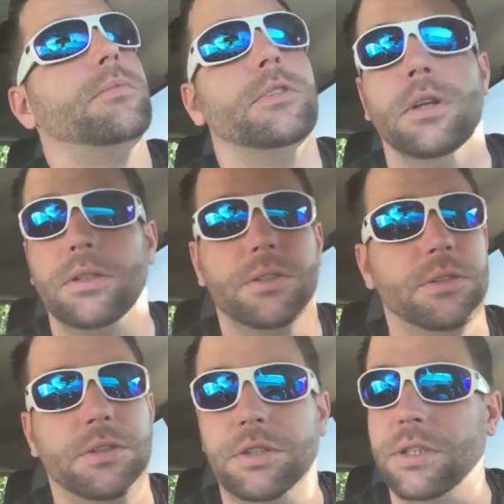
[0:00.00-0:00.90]
Look,
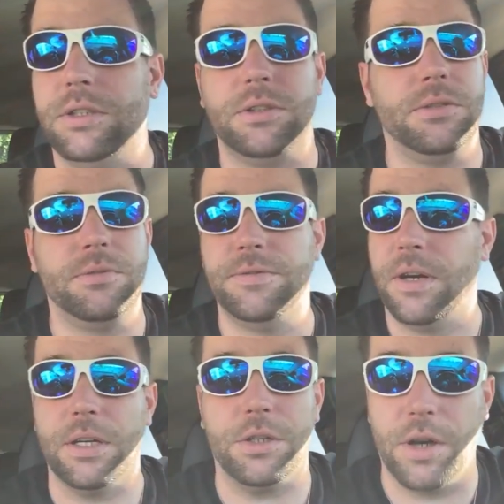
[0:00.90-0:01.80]
she's
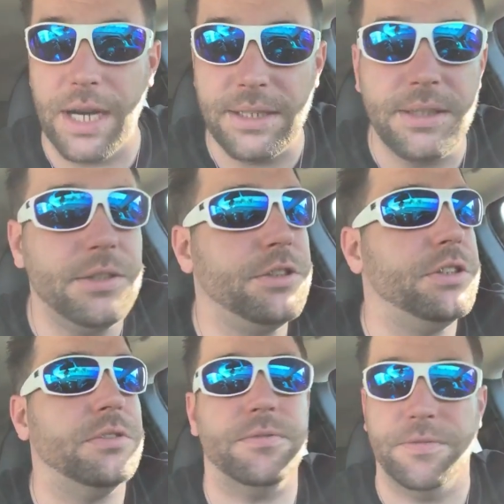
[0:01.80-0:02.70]
fucking crazy.
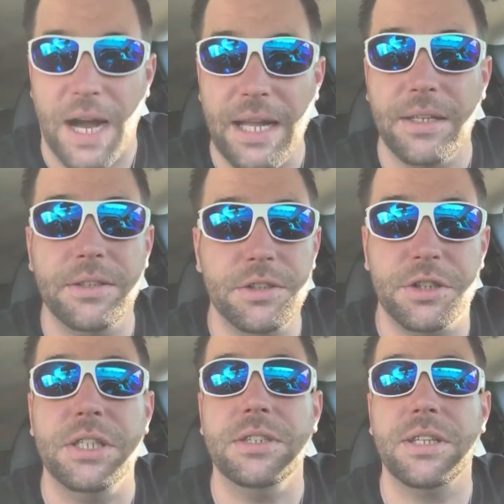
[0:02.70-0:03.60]
She's violent.
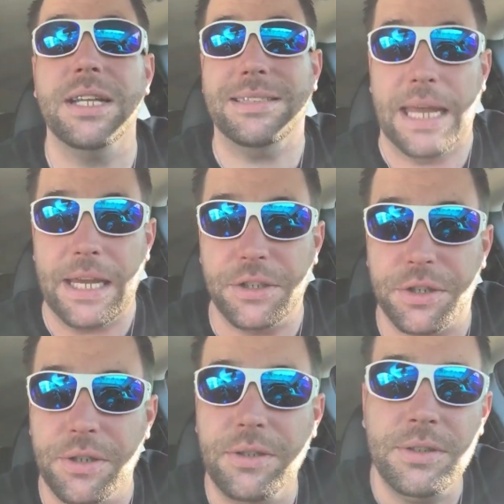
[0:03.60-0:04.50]
She's a
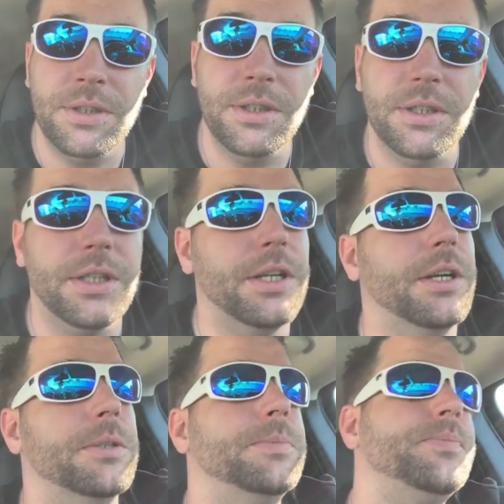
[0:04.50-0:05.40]
danger, you know.